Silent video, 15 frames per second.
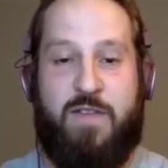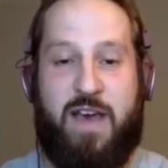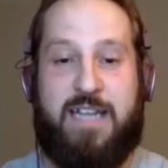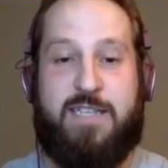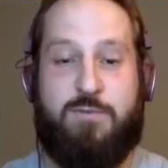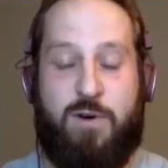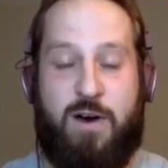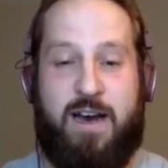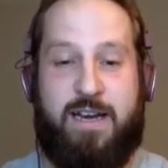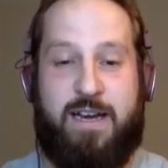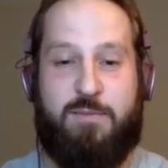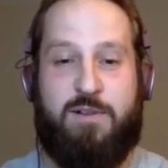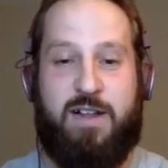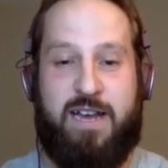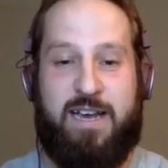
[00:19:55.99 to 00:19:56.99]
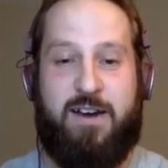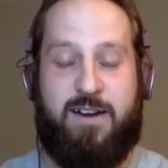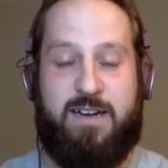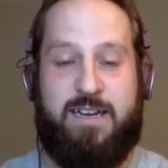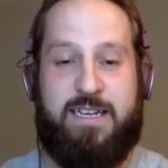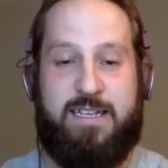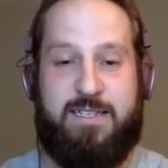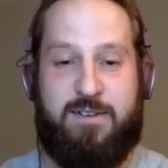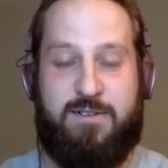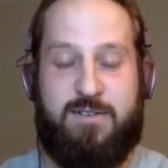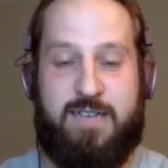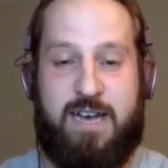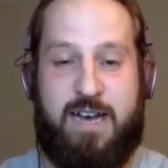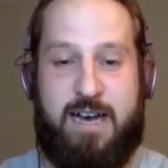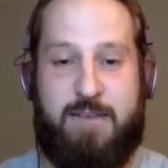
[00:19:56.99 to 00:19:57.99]
That's why you're playing on an Eastern
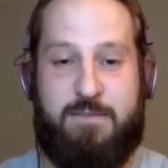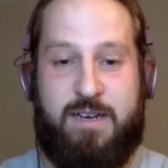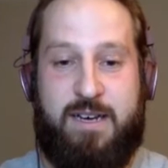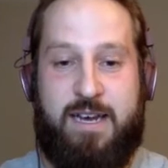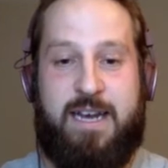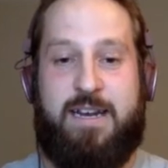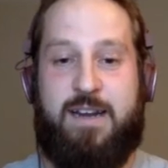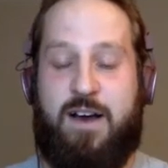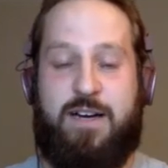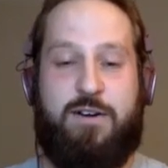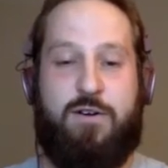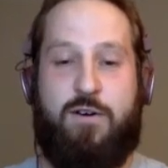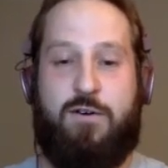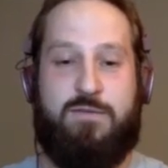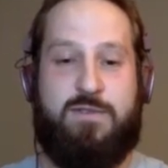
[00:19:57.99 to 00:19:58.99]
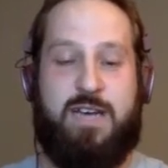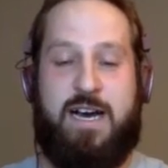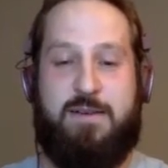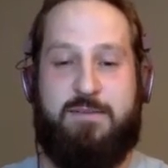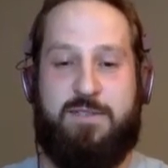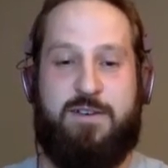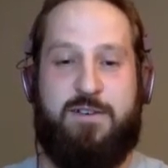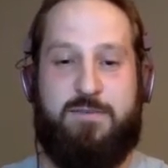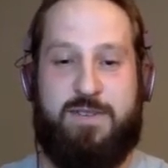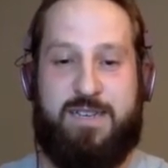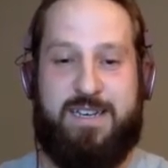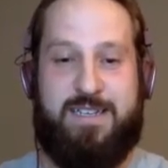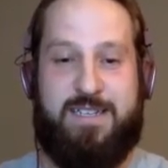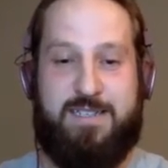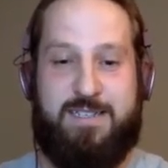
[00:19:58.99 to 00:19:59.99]
time and not your own time zone,
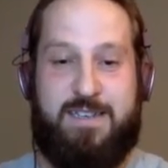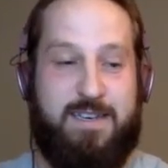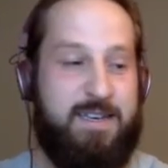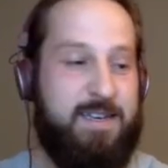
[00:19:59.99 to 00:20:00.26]
because